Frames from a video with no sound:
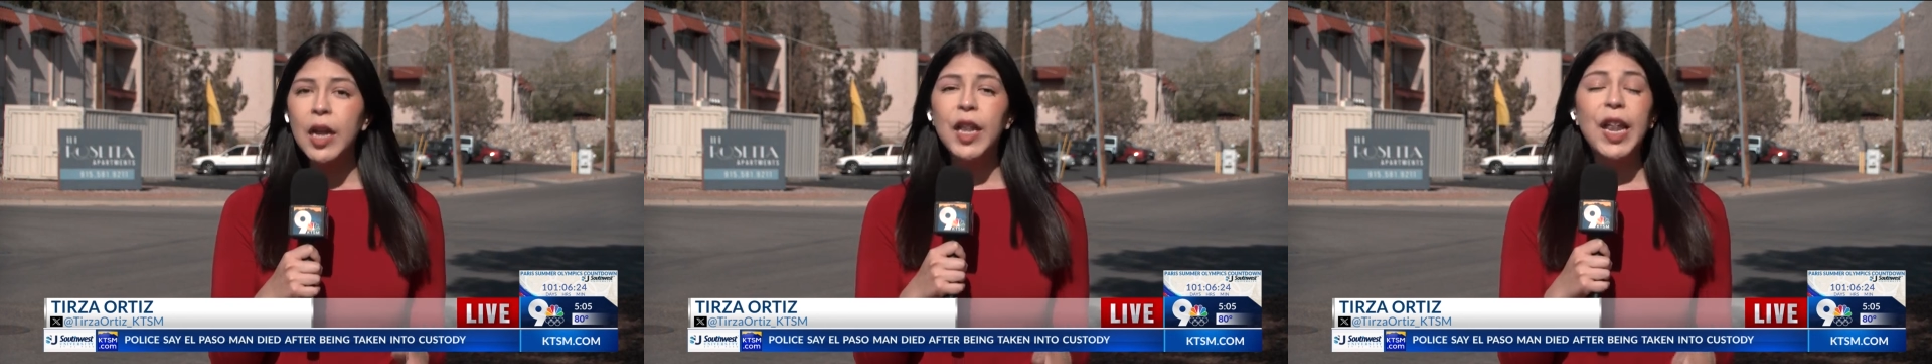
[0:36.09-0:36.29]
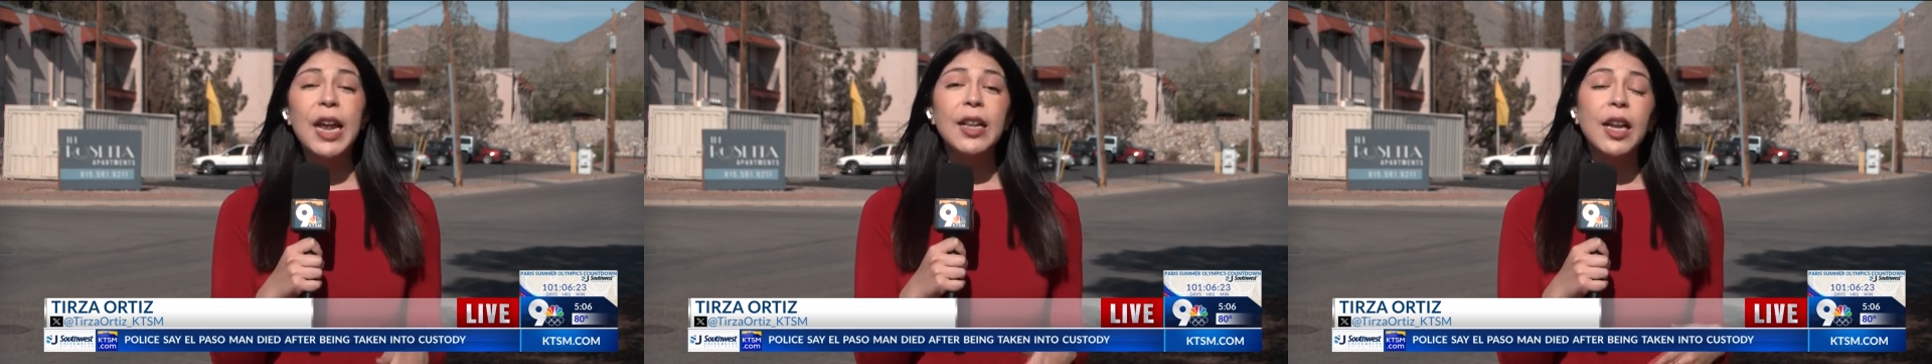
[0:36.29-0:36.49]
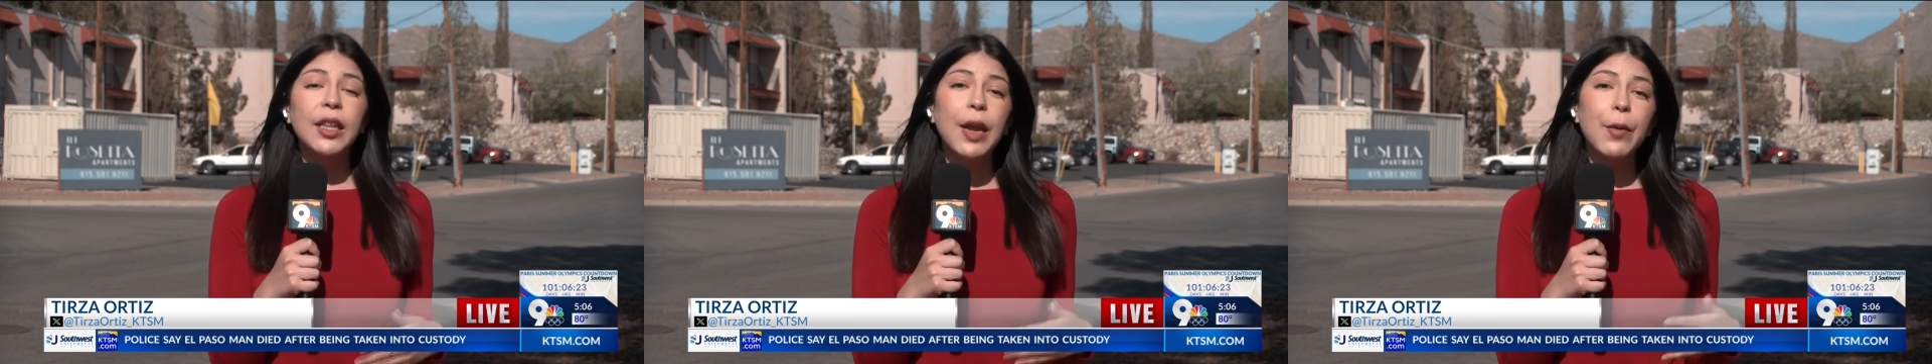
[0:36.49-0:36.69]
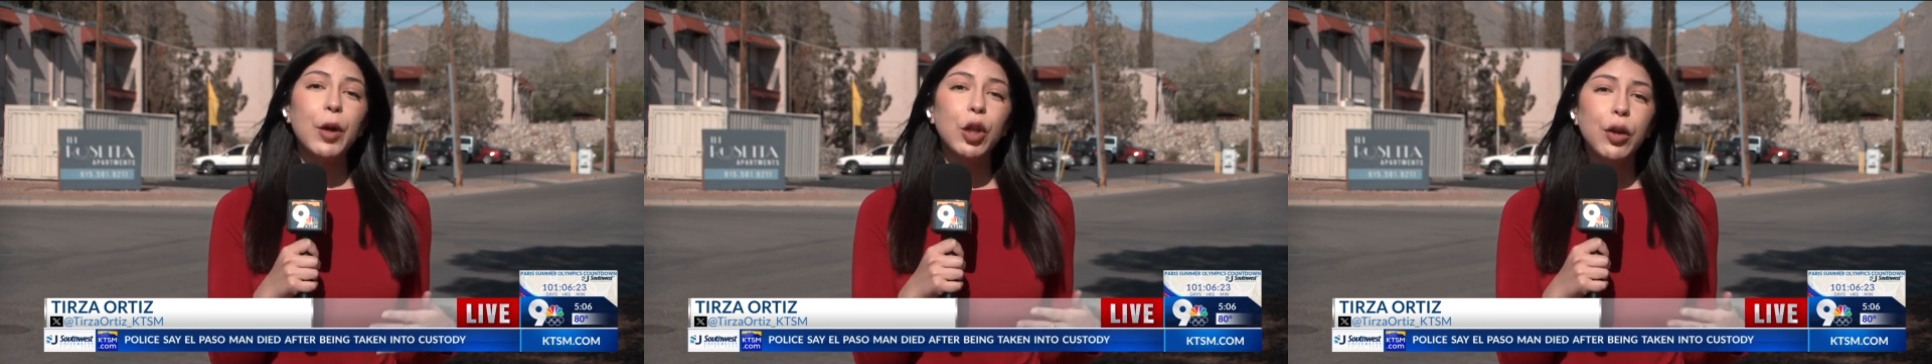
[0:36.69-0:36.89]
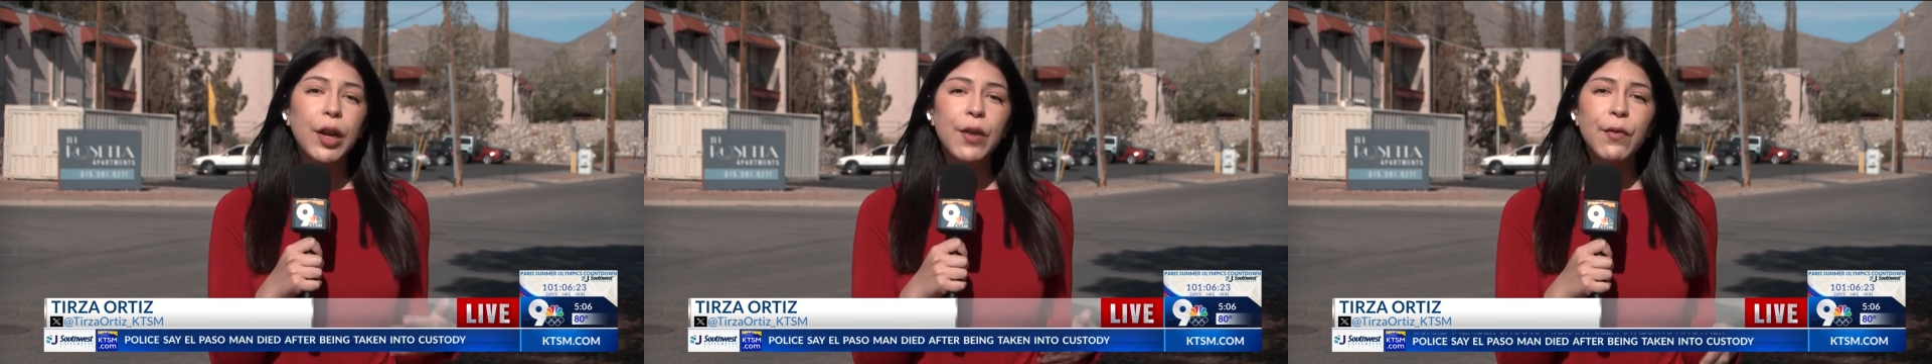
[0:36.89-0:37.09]
saying that they
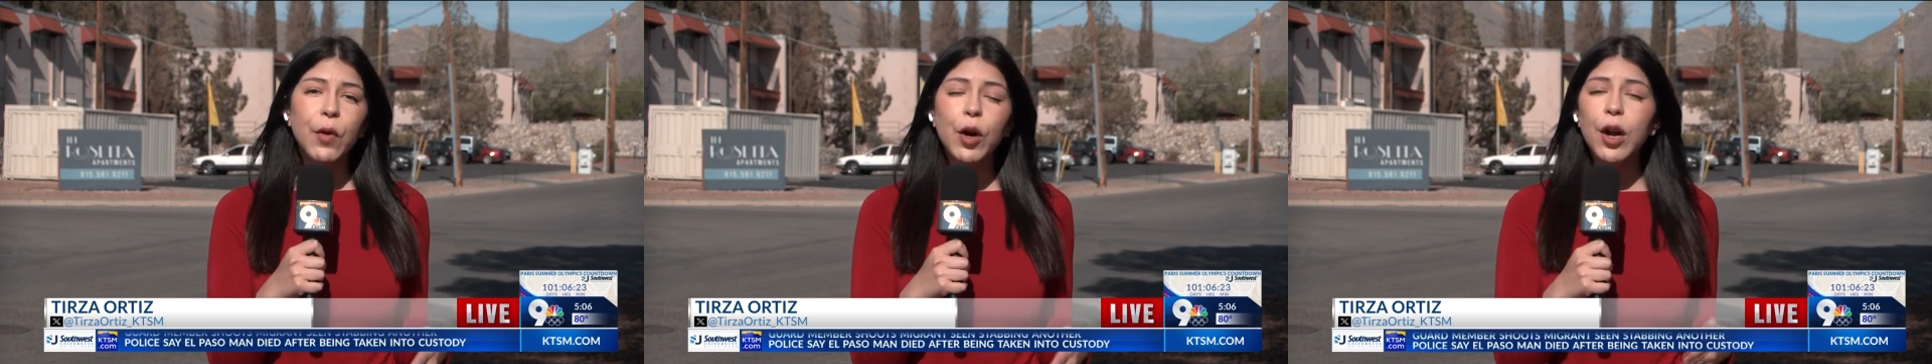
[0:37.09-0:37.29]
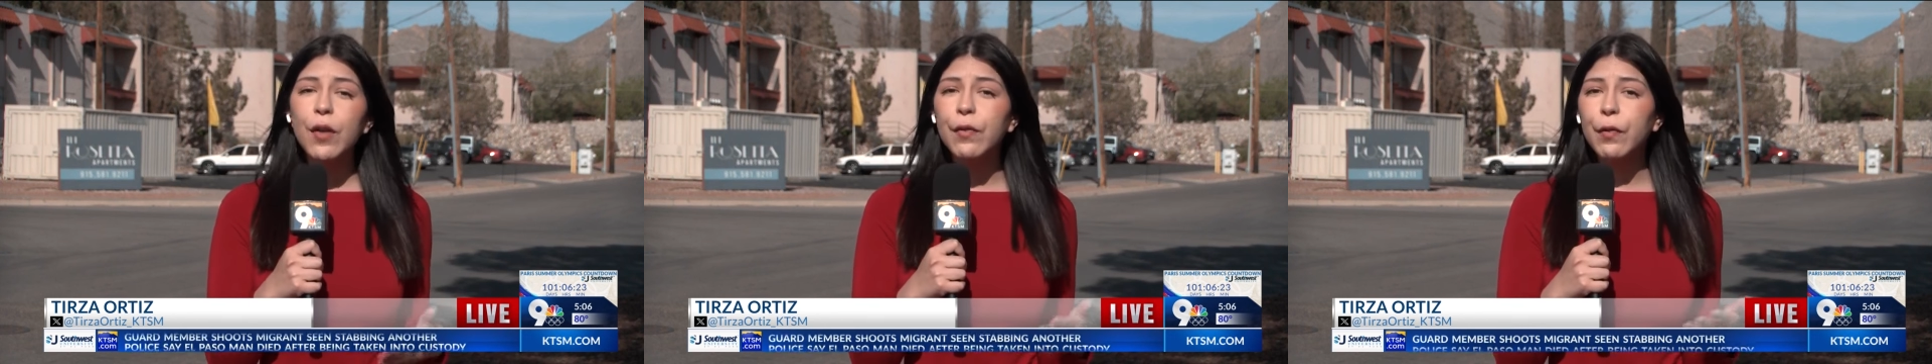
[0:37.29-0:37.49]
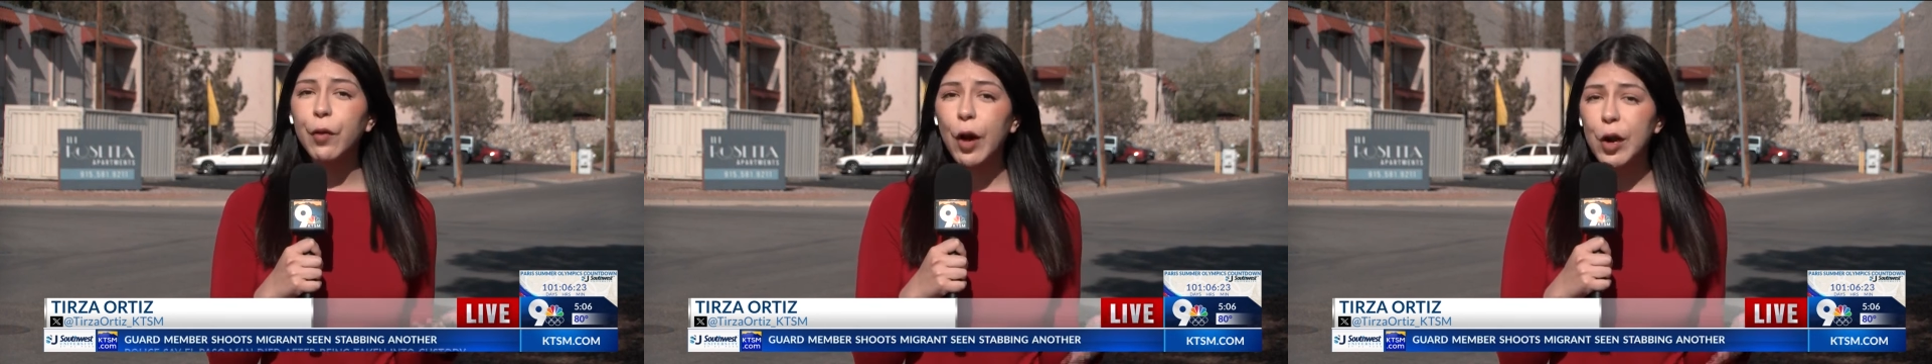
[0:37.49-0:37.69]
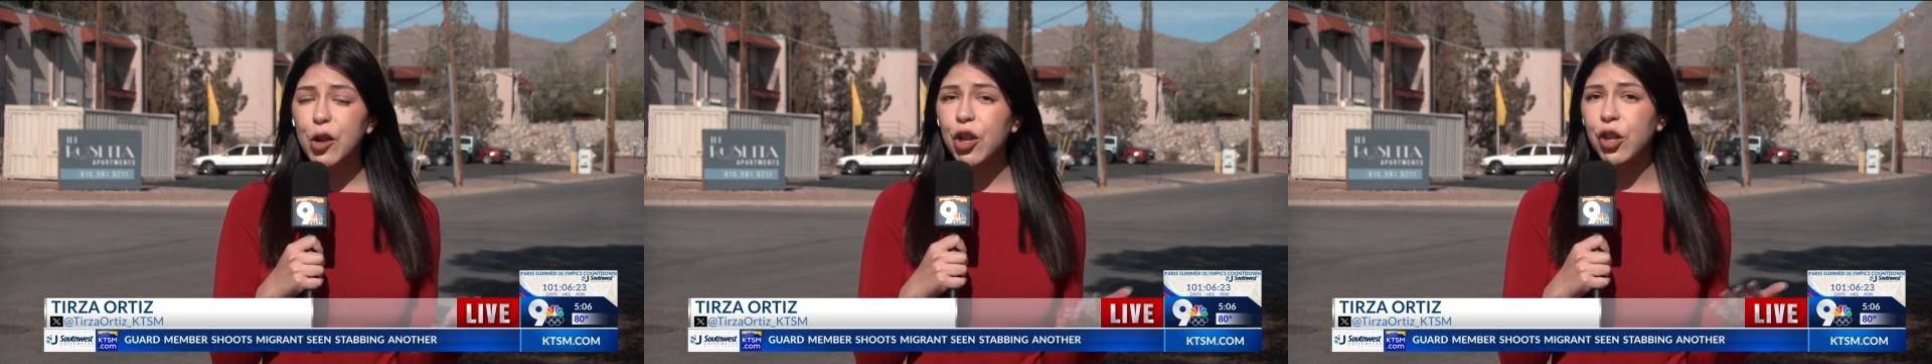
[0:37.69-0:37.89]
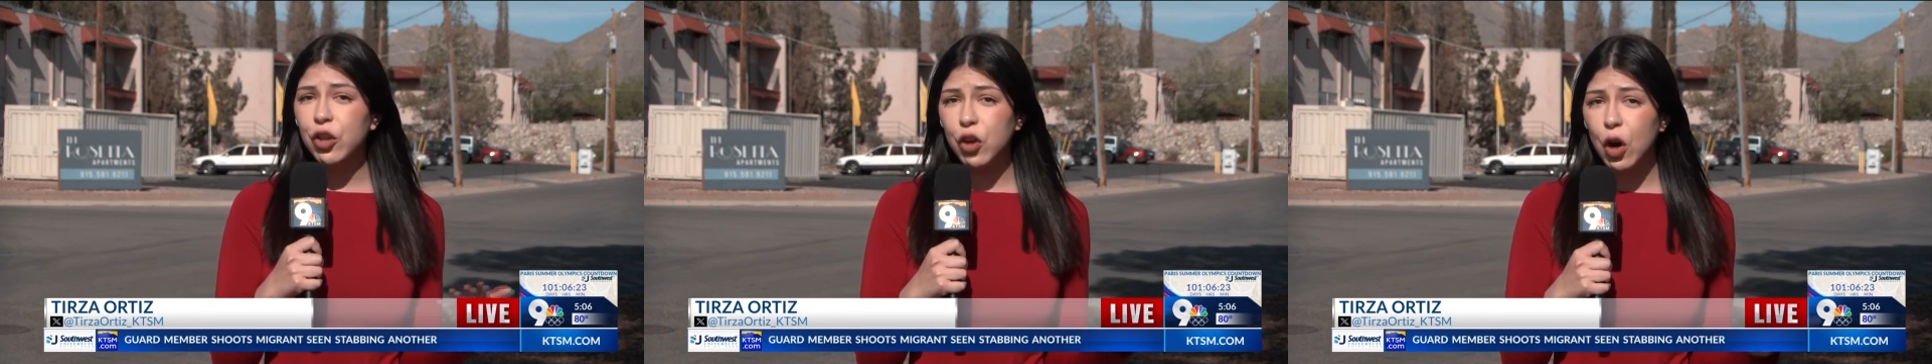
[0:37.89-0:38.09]
were looking for a
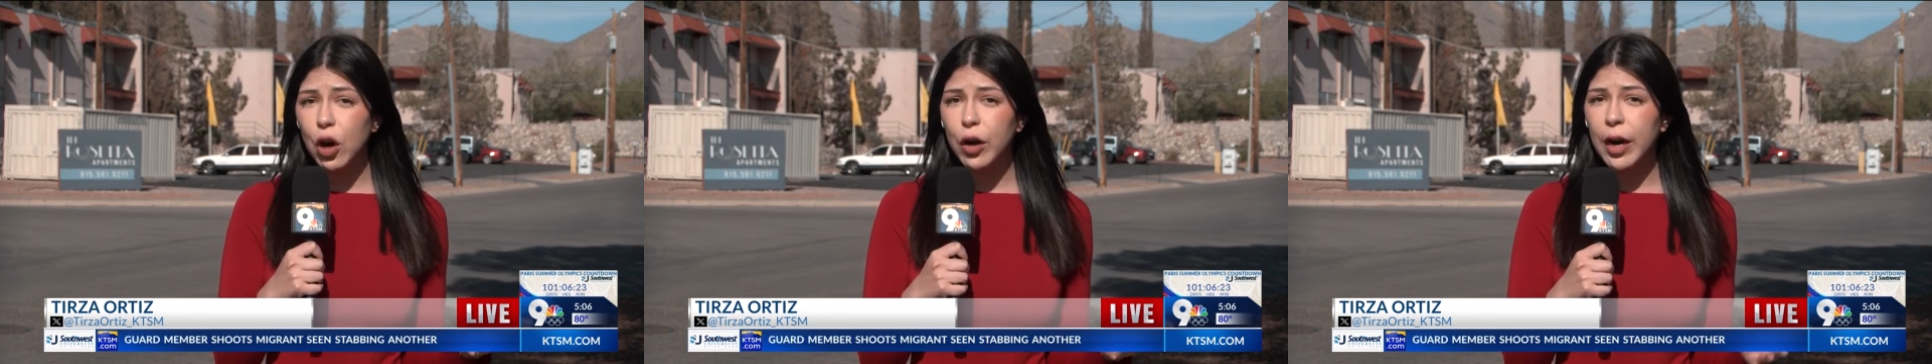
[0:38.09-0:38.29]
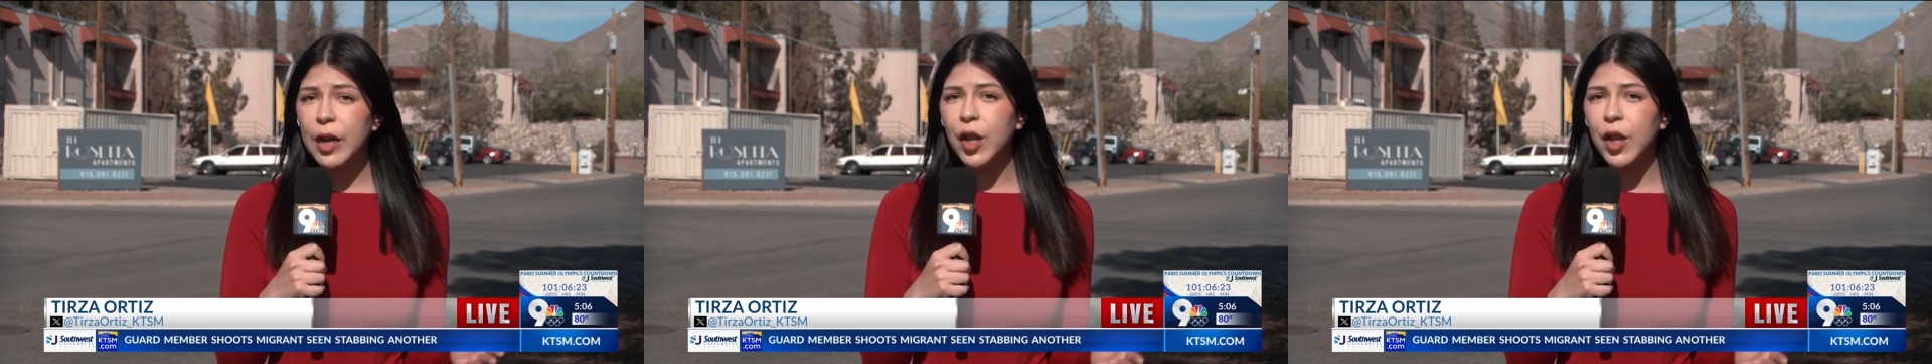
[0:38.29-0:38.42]
fresh start